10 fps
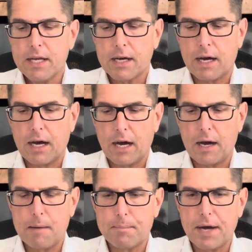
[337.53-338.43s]

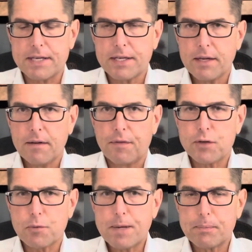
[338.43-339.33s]
But
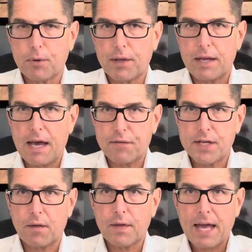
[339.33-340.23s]
these were people that
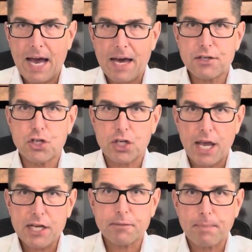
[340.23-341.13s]
evidently had
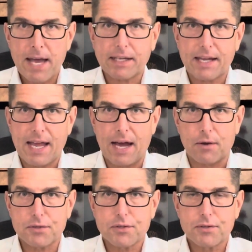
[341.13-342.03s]
Chase Bank
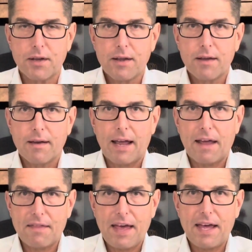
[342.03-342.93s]
accounts
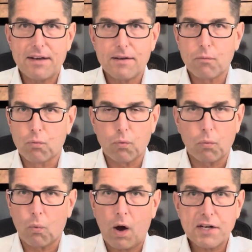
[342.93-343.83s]
and then
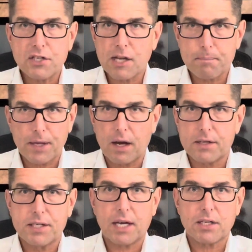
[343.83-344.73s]
watched something
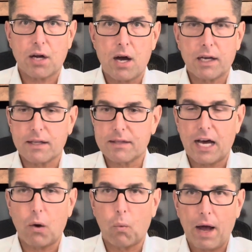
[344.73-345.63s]
on TikTok and
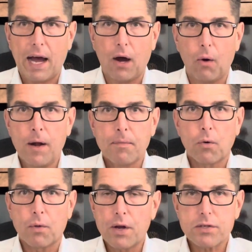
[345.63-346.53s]
thought, wow,
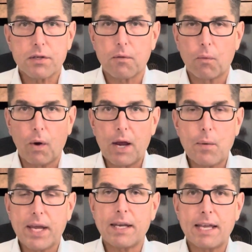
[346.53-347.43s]
here's a way
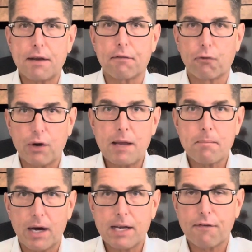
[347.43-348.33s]
we can get free
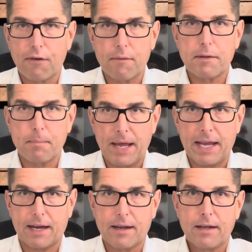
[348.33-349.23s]
money from the bank.